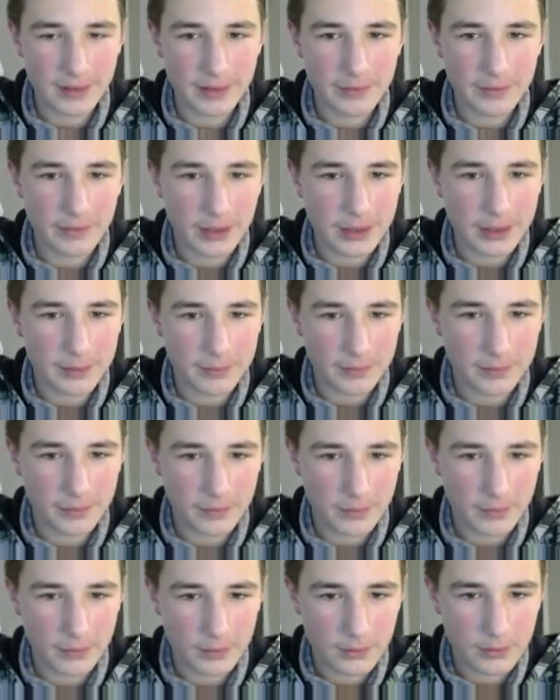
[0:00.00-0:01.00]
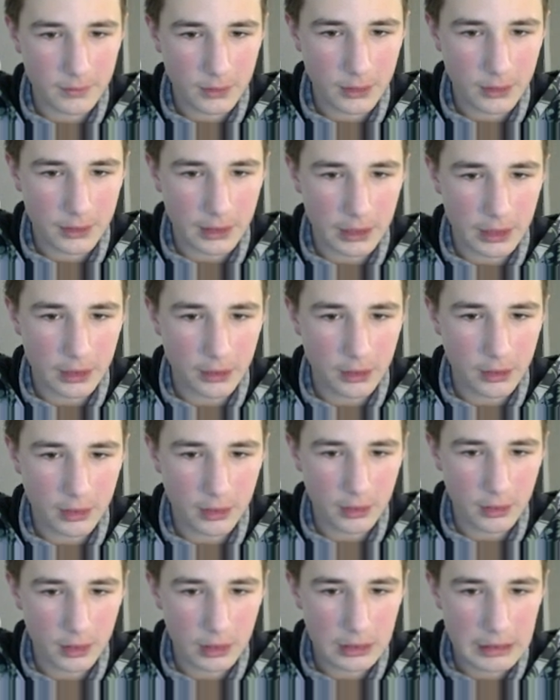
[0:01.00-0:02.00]
Welcome. Thank you.
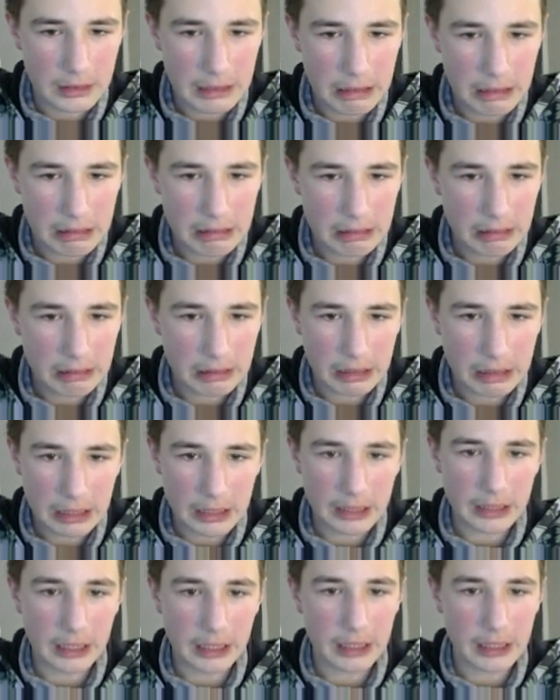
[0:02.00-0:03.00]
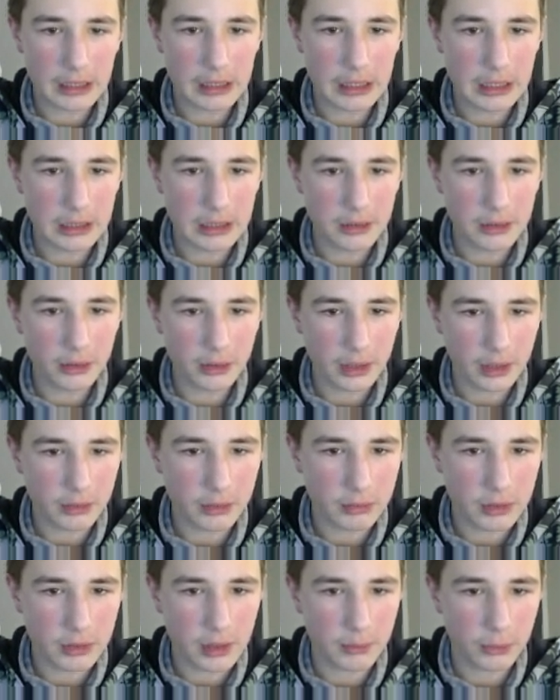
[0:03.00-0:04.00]
I really don't like
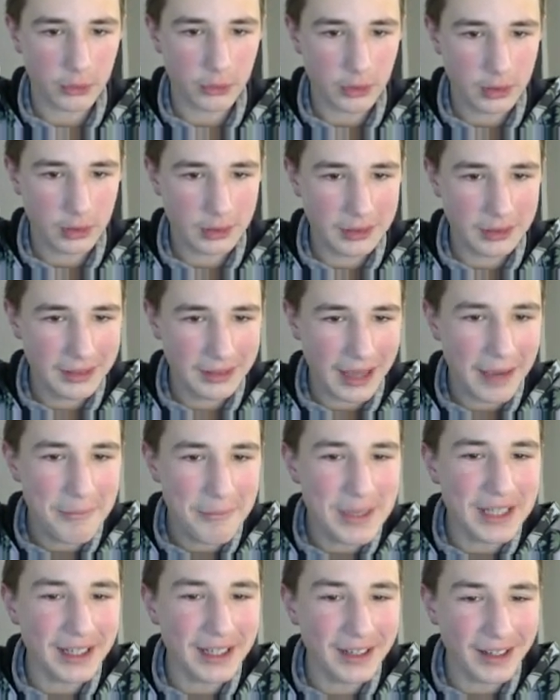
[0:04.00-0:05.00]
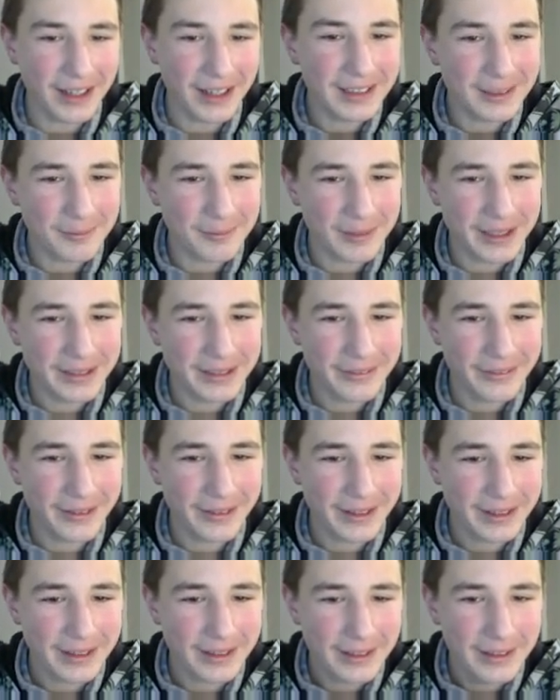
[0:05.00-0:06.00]
Ultrabullet. I mean, I like it, but I don't
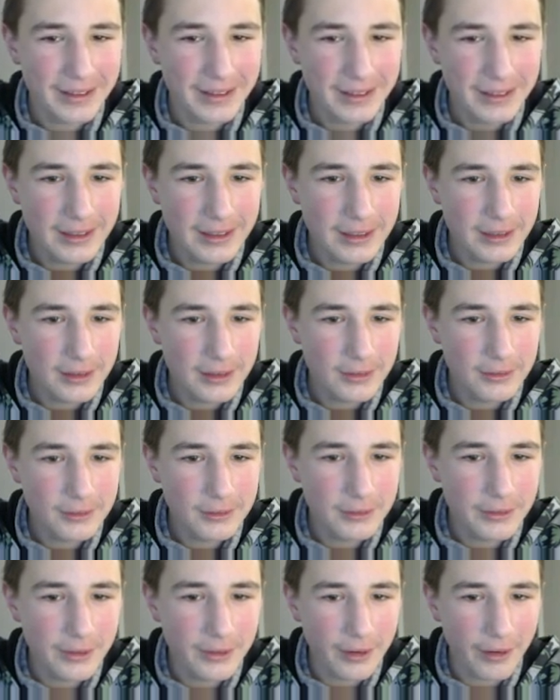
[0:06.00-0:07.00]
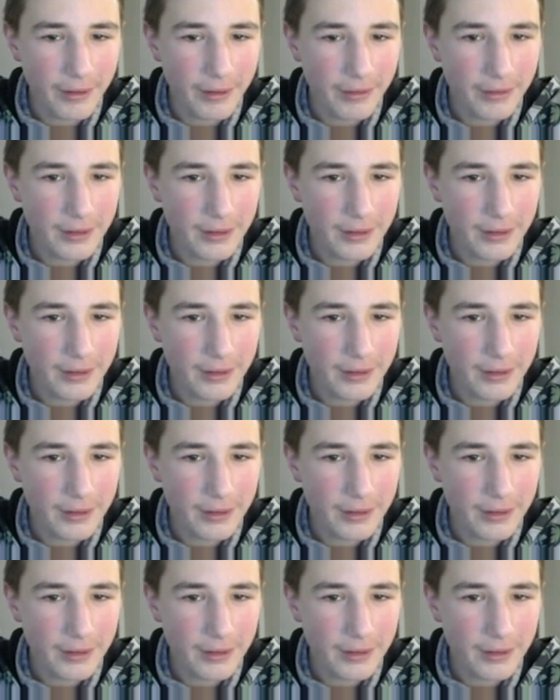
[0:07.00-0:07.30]
like it. No.